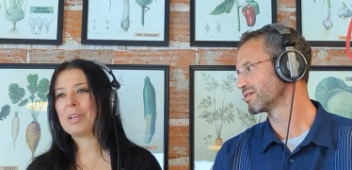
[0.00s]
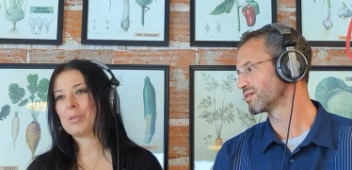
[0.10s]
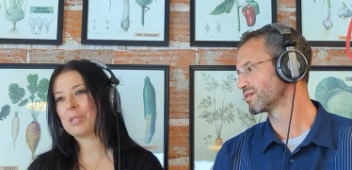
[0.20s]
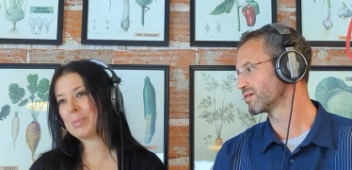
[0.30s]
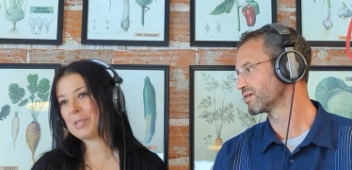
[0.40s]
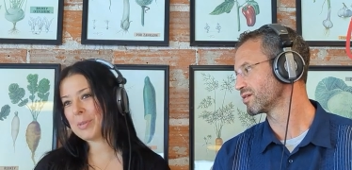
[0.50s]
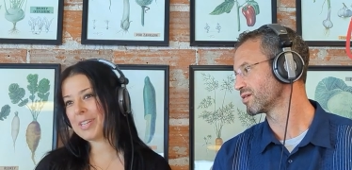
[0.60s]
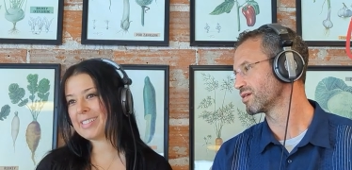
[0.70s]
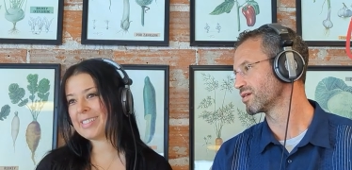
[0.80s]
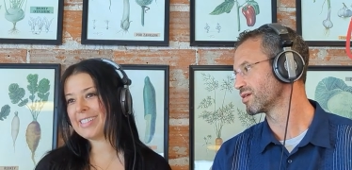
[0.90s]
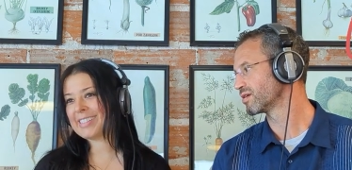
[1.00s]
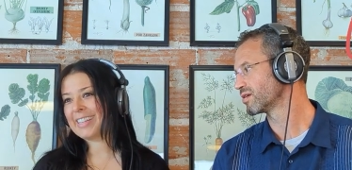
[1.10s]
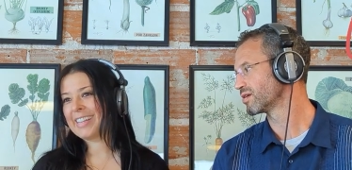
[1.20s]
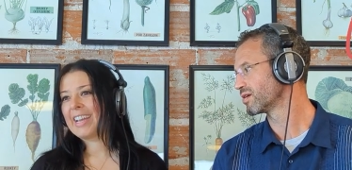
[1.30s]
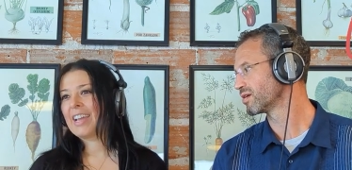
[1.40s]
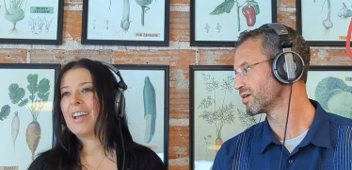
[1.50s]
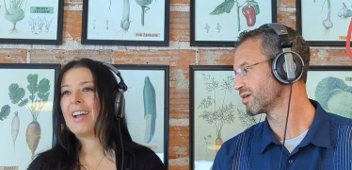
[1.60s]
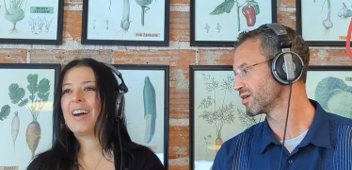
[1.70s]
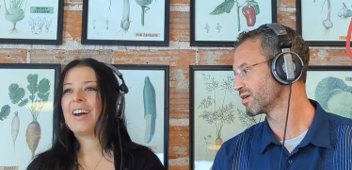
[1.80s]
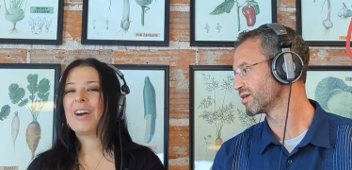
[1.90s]
Speaker 1: my Christmas present. Okay.
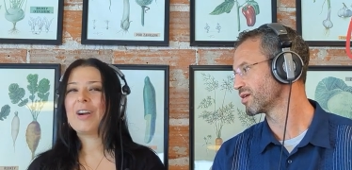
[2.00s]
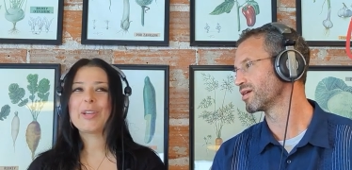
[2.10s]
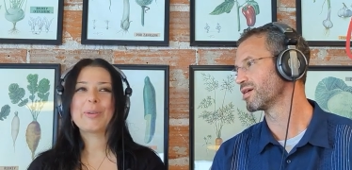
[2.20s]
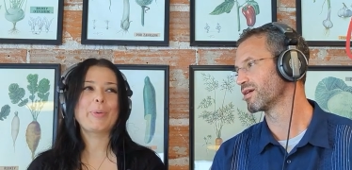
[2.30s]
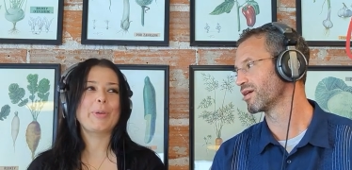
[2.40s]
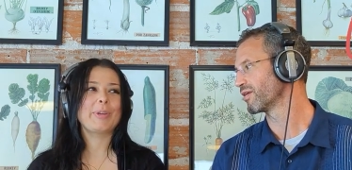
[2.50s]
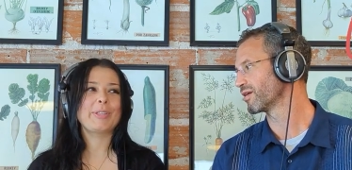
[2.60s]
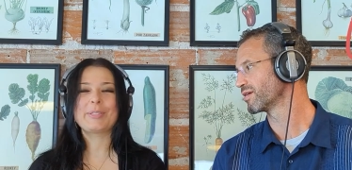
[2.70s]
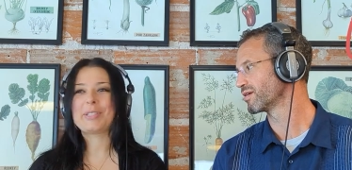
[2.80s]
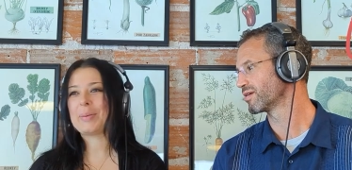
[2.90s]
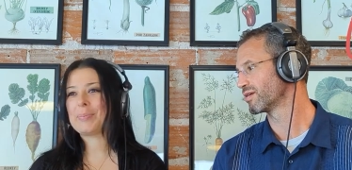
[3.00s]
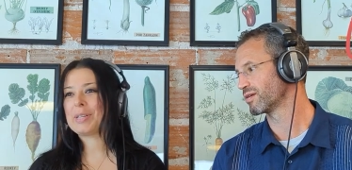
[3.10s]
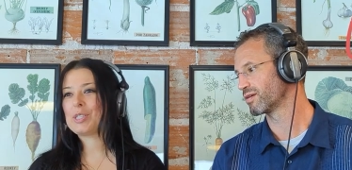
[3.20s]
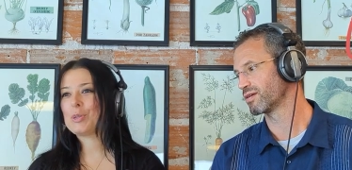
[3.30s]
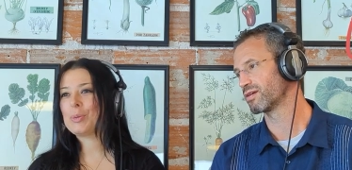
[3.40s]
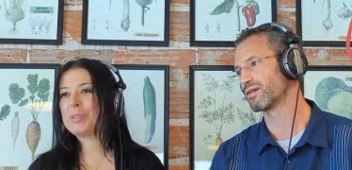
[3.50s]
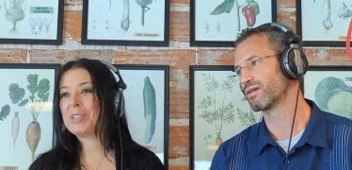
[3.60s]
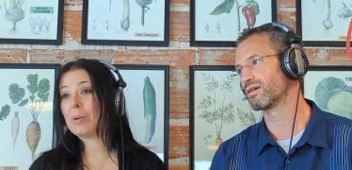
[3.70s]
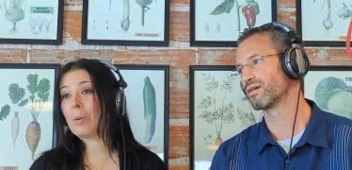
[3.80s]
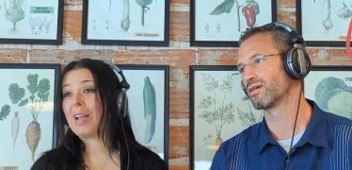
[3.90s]
Uh, we went oh. to Tampa to
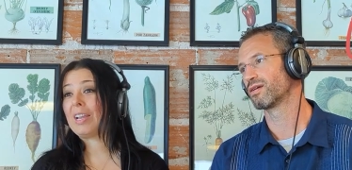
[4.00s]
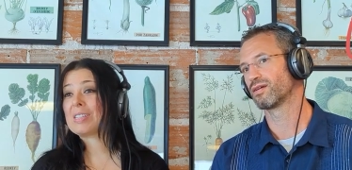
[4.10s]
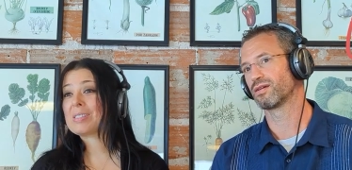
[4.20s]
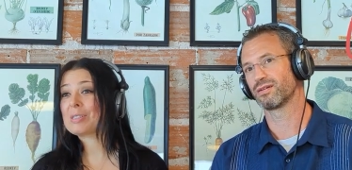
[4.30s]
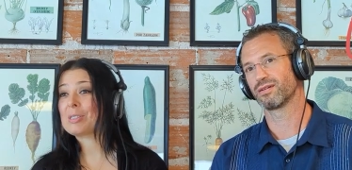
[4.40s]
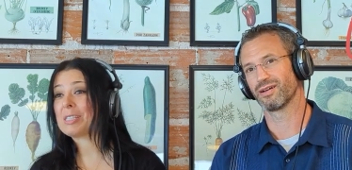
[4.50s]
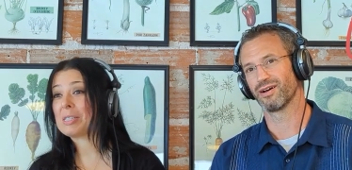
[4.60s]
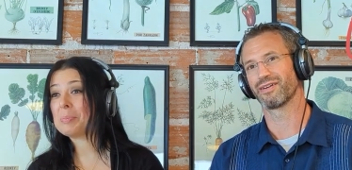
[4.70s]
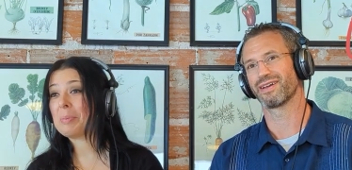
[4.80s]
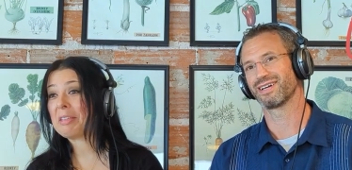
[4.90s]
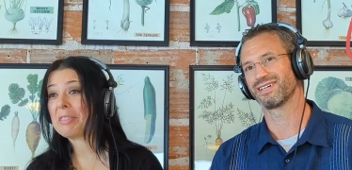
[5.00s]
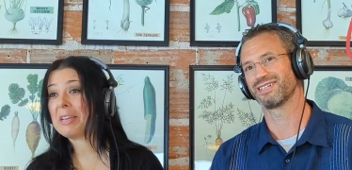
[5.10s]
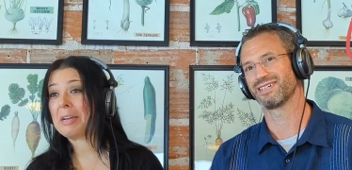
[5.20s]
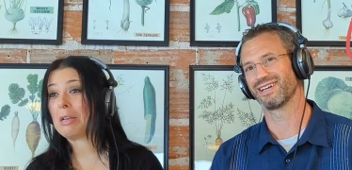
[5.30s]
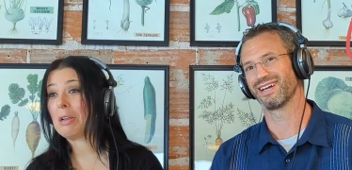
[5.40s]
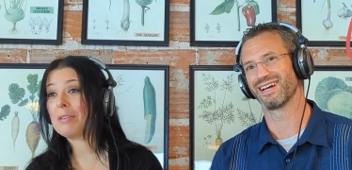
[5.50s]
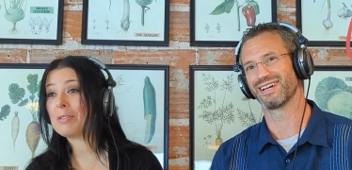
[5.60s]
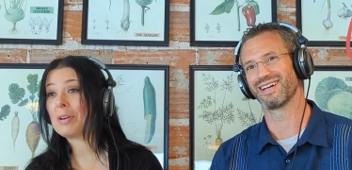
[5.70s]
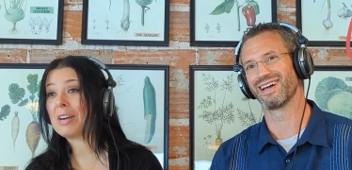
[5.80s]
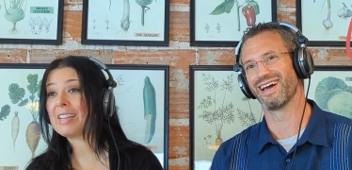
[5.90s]
meet koalas because that's oh, yeah. my thing. Oh, I
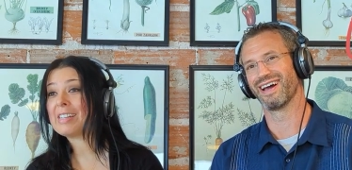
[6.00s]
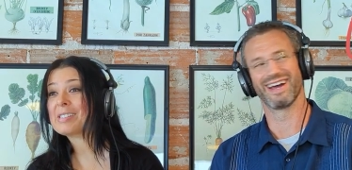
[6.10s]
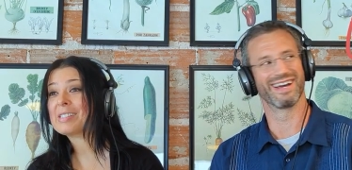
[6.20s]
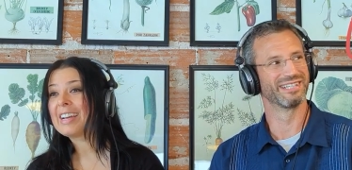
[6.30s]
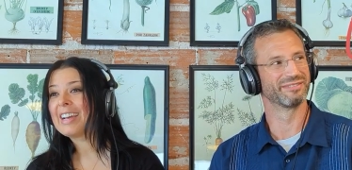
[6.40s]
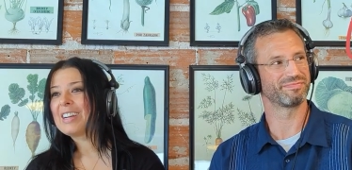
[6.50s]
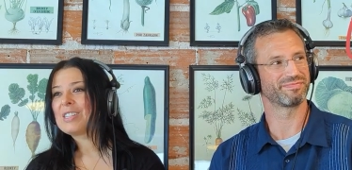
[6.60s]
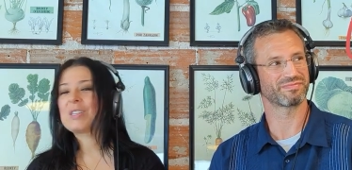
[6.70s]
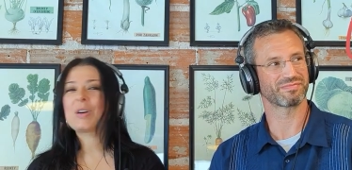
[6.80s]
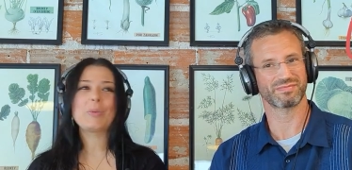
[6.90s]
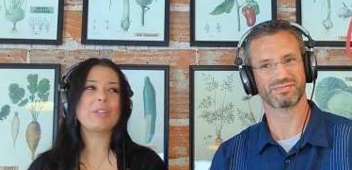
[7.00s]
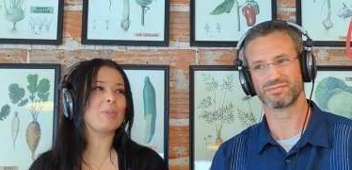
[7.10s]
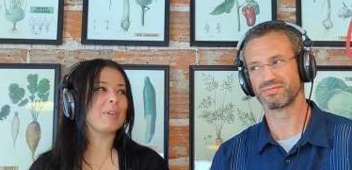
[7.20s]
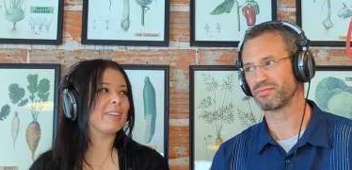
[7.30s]
nice. love koalas. Okay, nice. So we do a